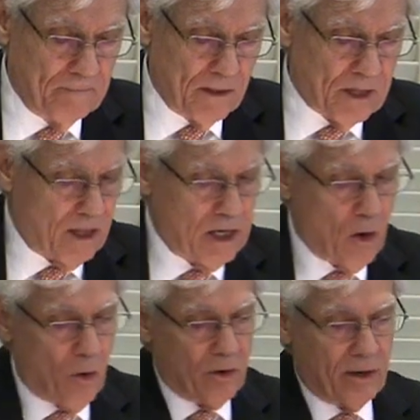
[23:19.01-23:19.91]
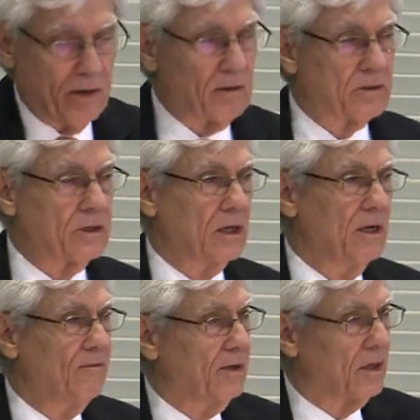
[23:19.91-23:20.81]
The, the order here is
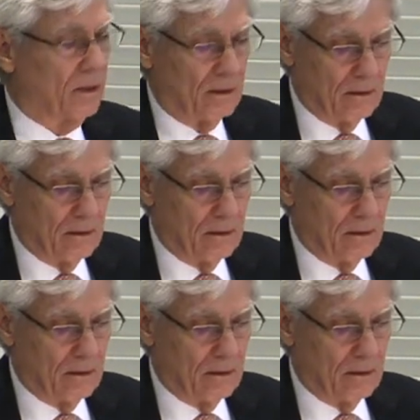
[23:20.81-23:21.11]
significant.